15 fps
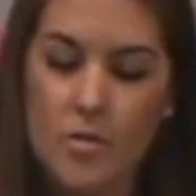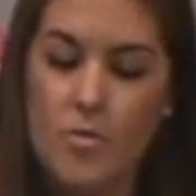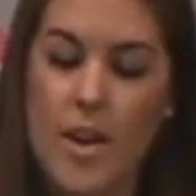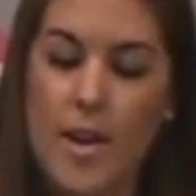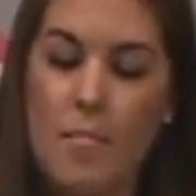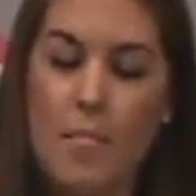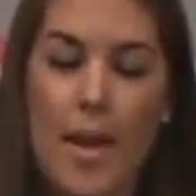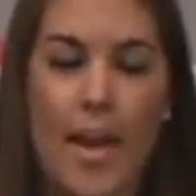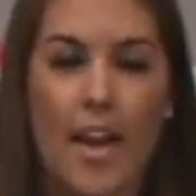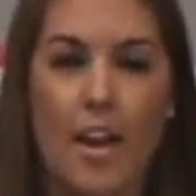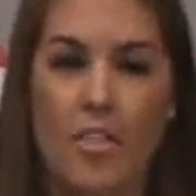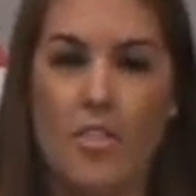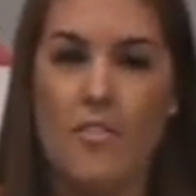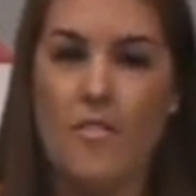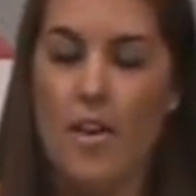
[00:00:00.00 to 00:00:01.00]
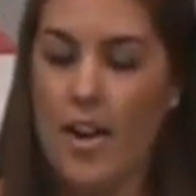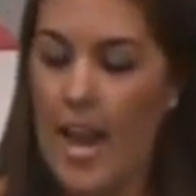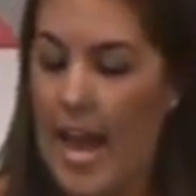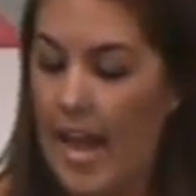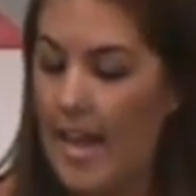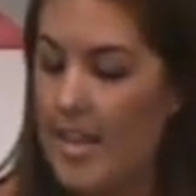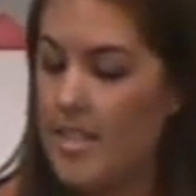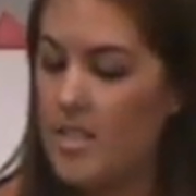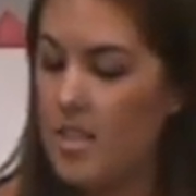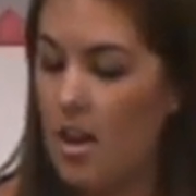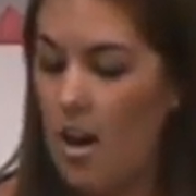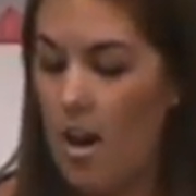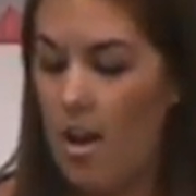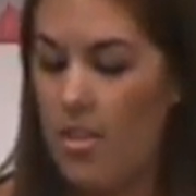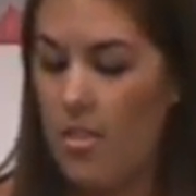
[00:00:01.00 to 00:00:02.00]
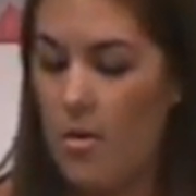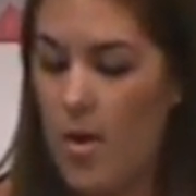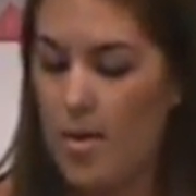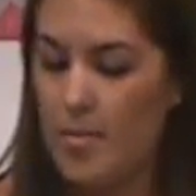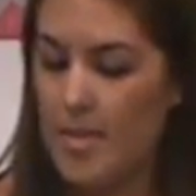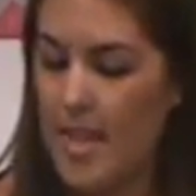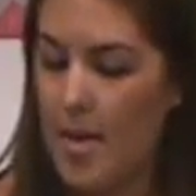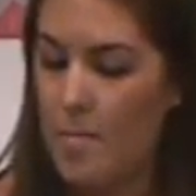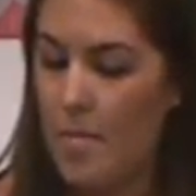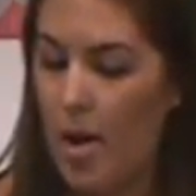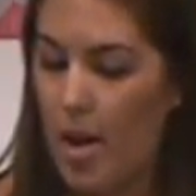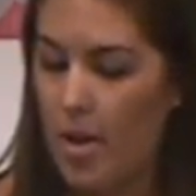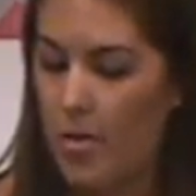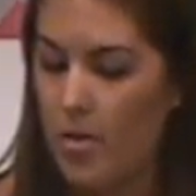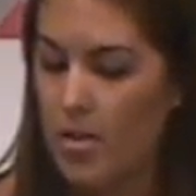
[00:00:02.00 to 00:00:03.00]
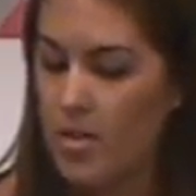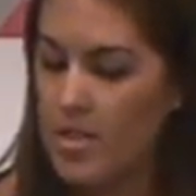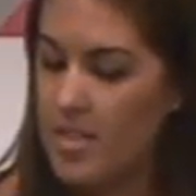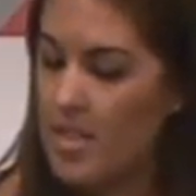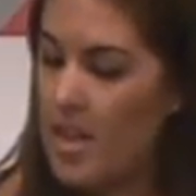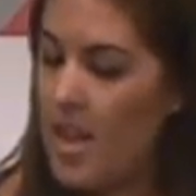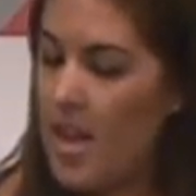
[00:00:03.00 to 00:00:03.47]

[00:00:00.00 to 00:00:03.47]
written by Gunther von Hagen on the website Body Worlds,